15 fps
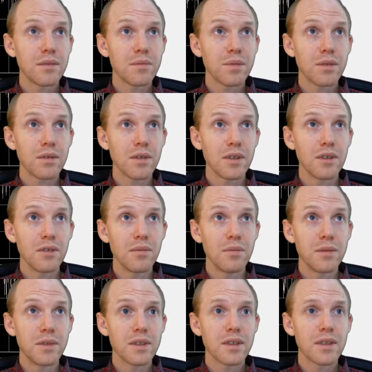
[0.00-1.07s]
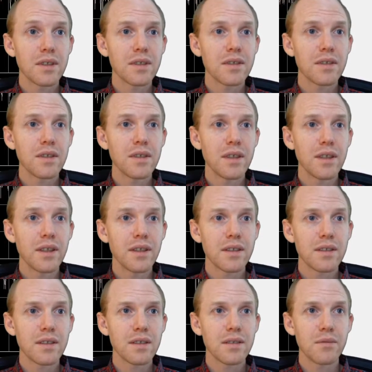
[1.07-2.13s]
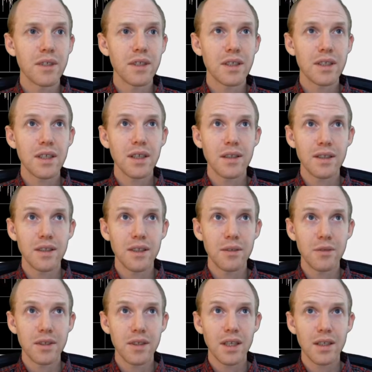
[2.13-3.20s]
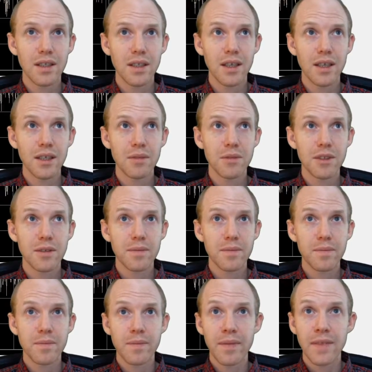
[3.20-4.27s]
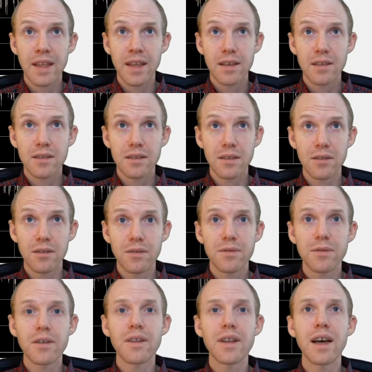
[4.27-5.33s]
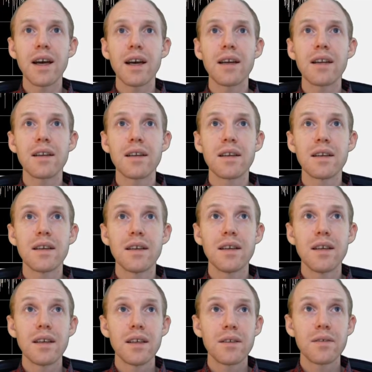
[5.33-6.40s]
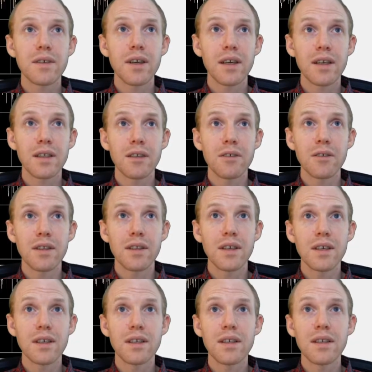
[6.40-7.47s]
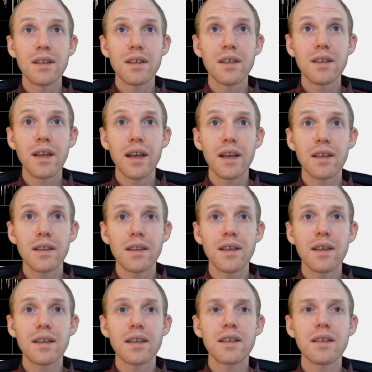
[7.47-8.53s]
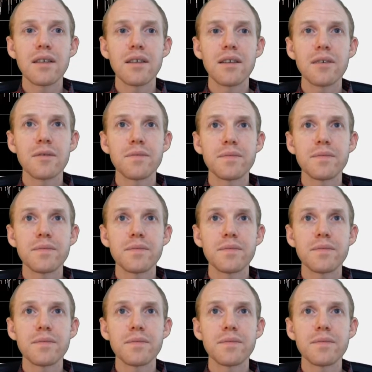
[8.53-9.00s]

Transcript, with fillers: probes. Uh, we didn't tell it they were ten times. So for that, got to go to the analog here.